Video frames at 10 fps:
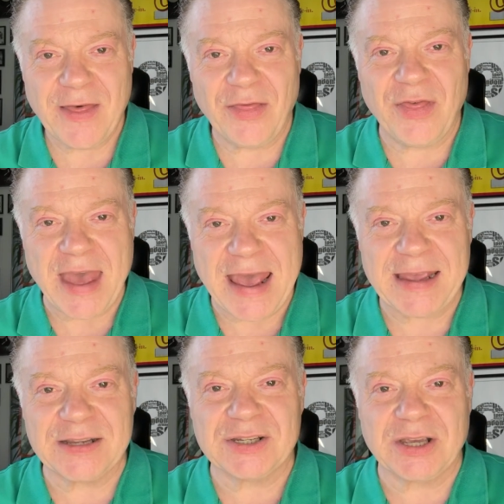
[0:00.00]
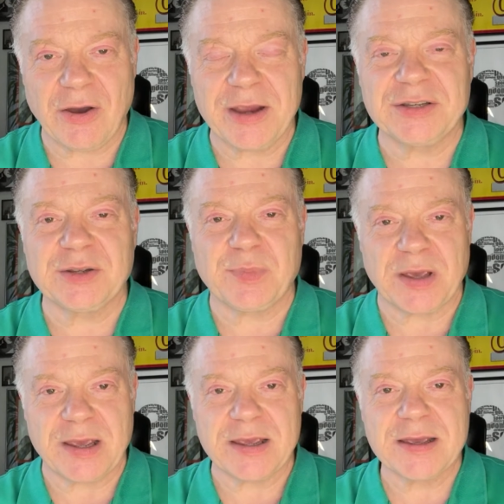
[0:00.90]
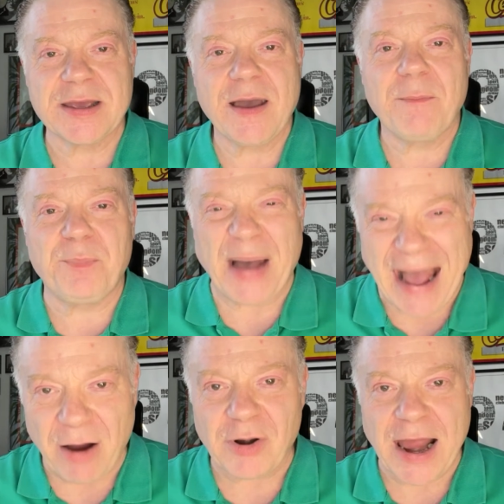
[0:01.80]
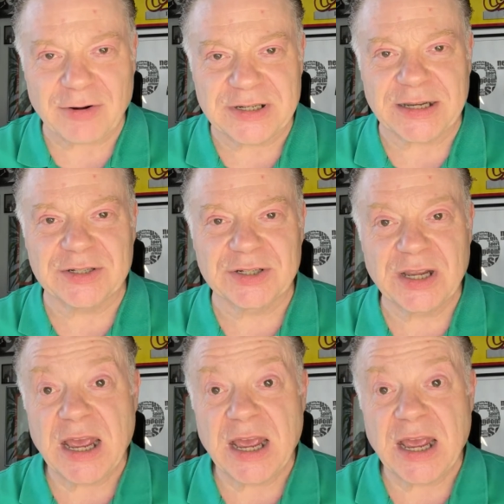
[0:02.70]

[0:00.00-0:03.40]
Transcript: There is going to be power outage.